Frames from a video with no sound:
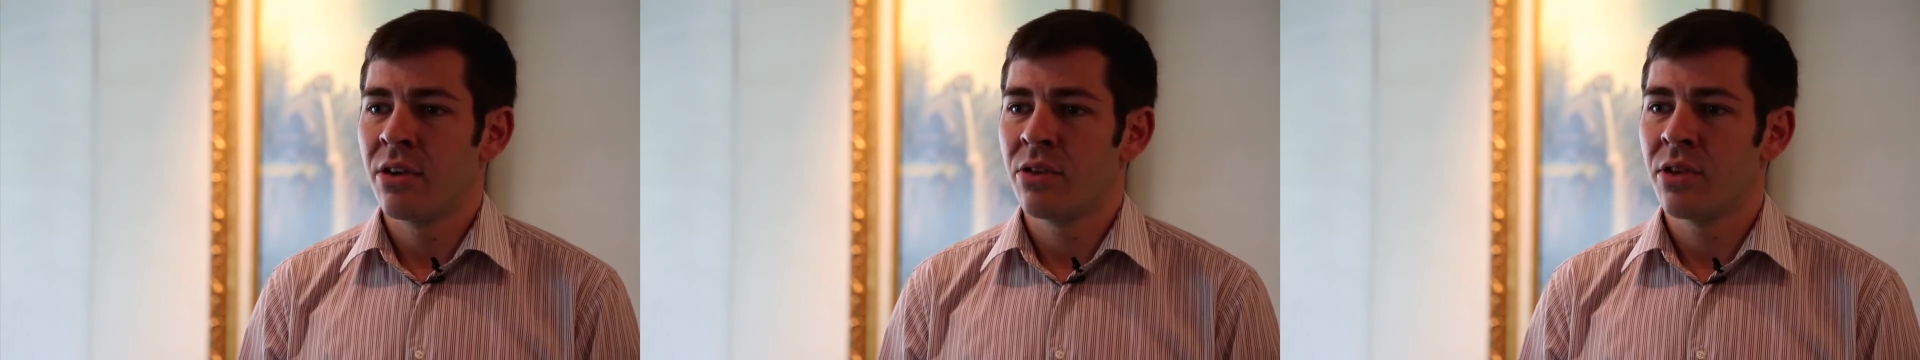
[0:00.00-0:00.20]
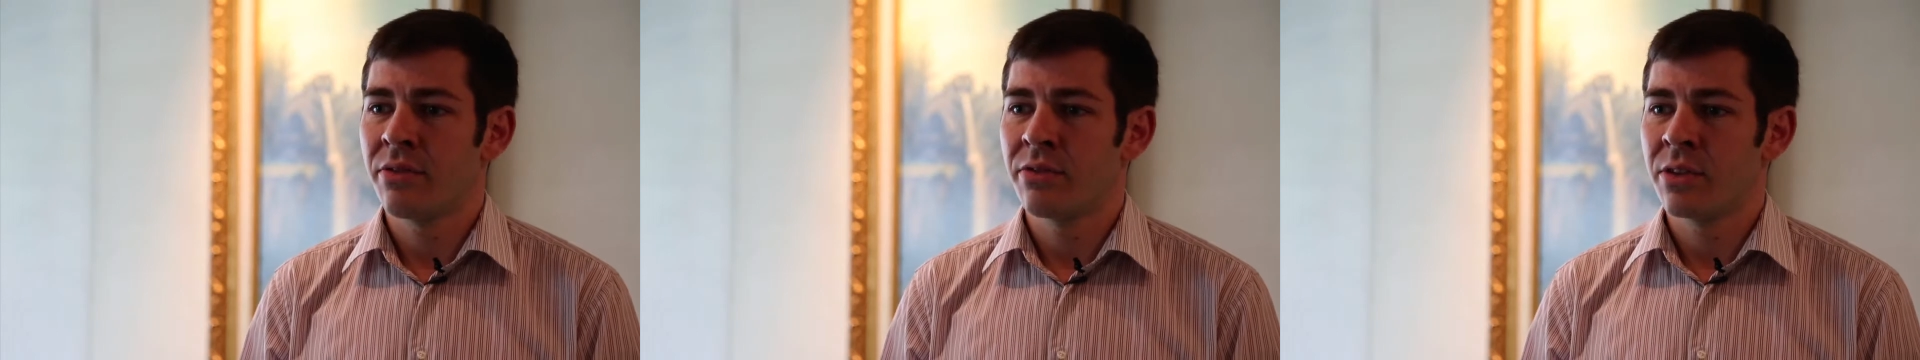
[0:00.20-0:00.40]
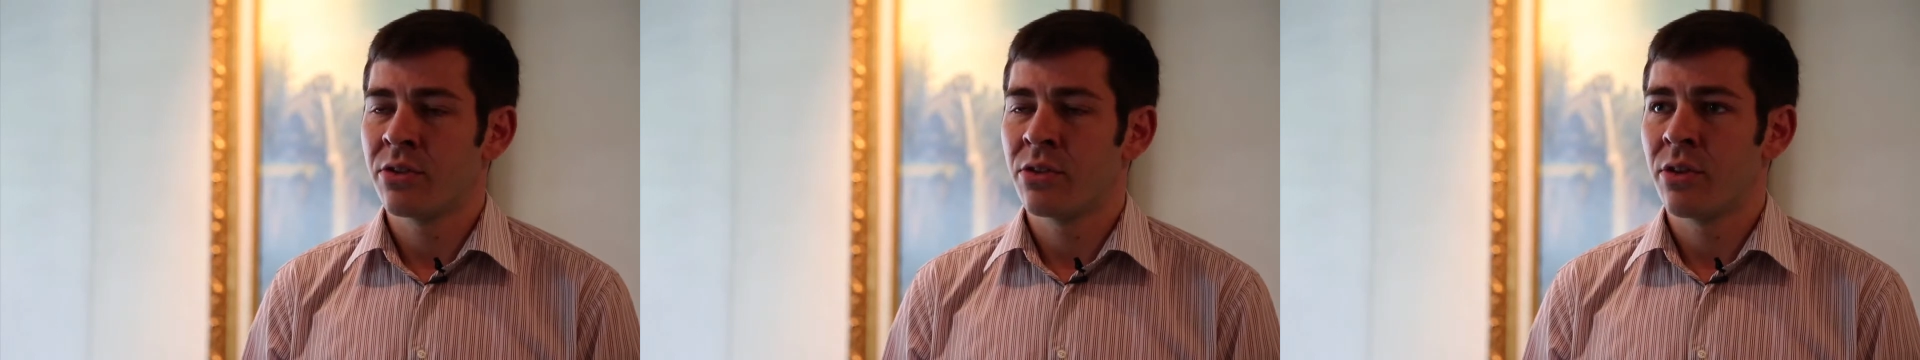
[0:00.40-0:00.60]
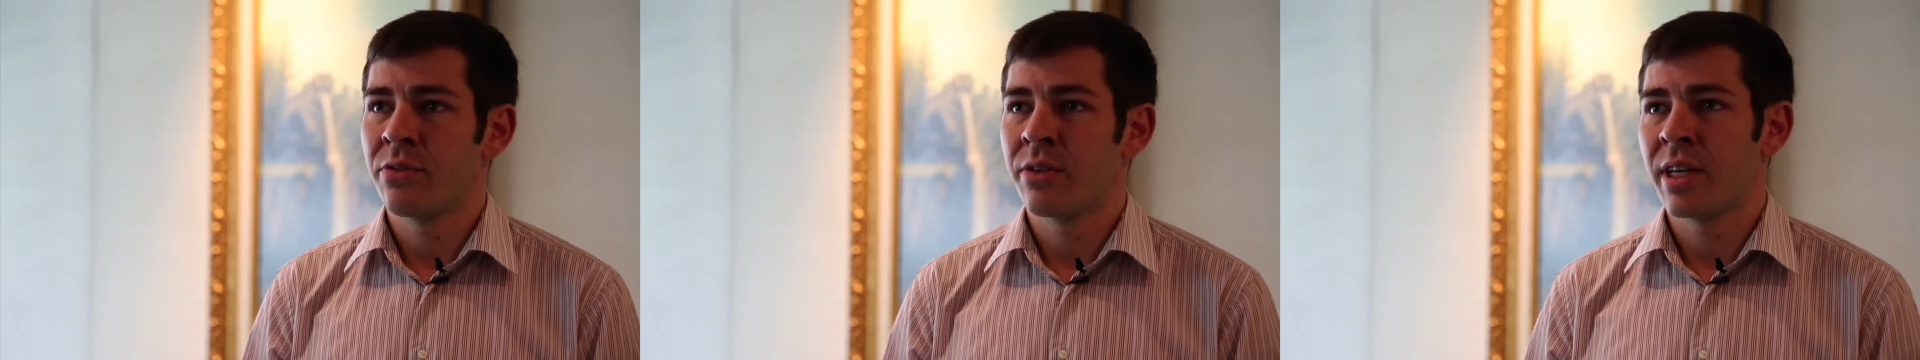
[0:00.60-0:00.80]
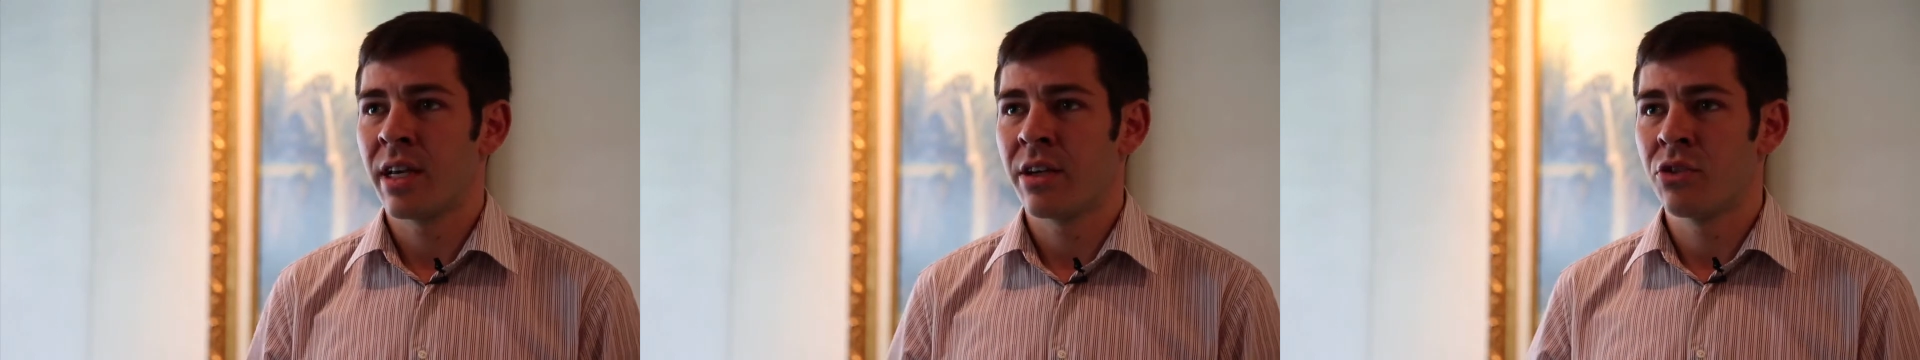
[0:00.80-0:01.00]
you have the
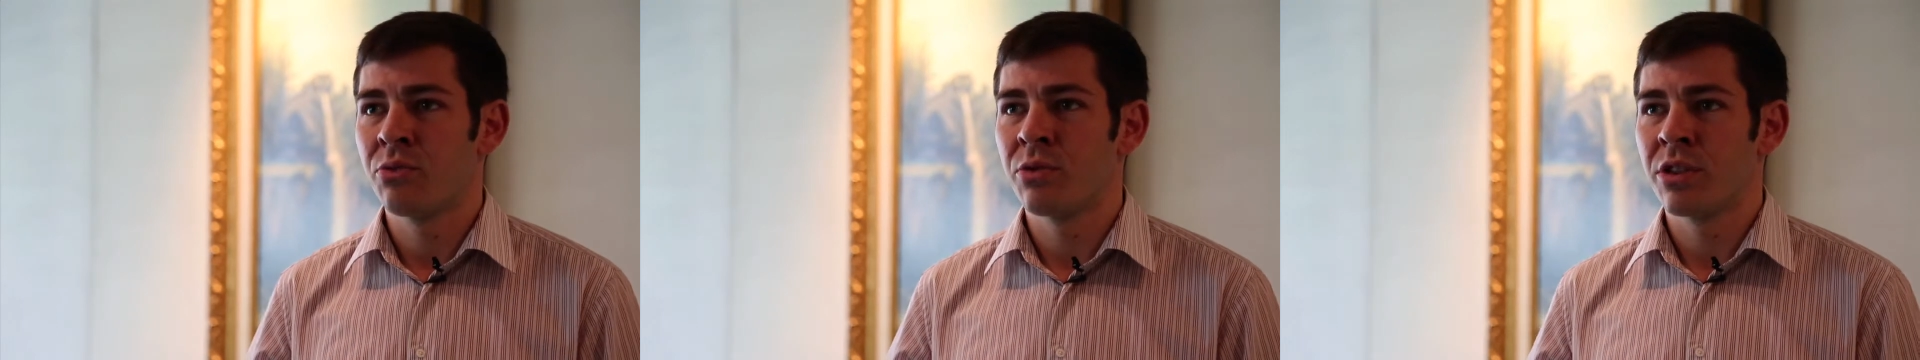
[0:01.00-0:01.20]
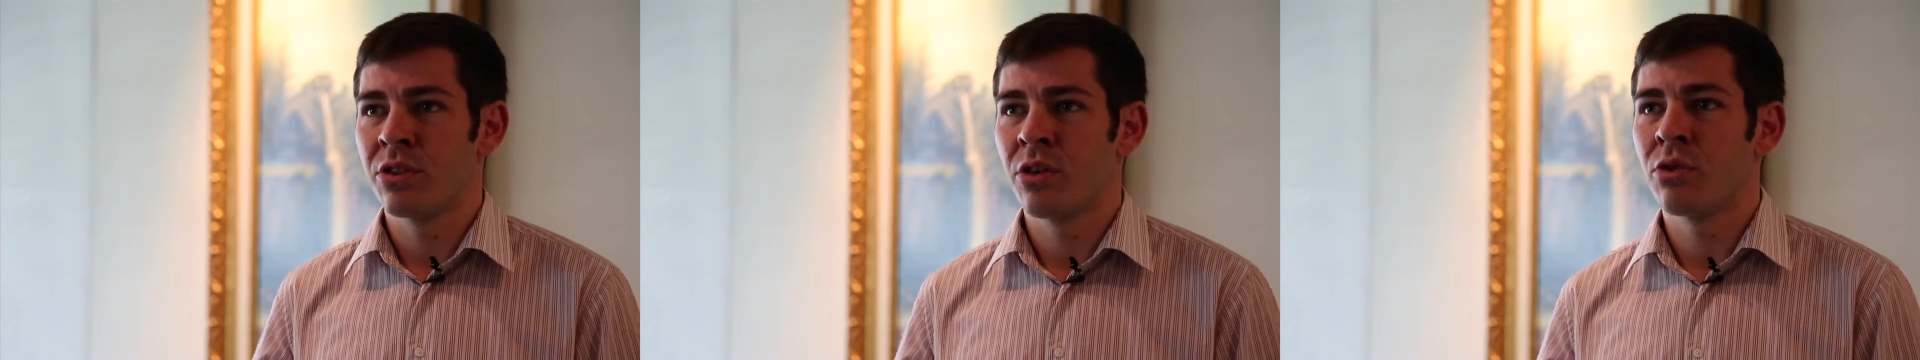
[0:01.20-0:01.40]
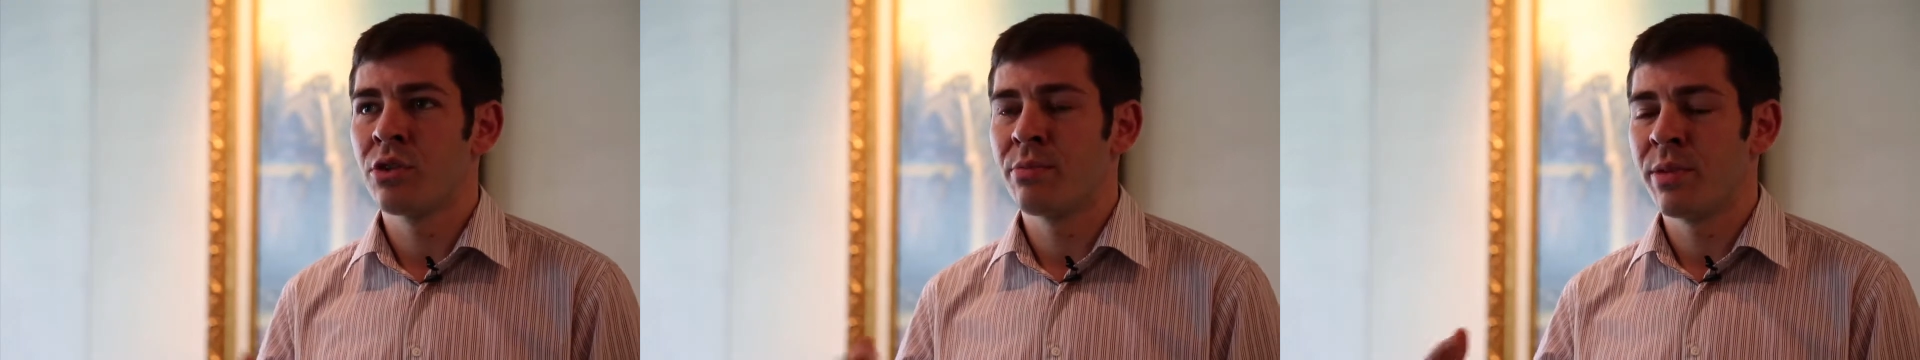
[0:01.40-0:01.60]
certification which goes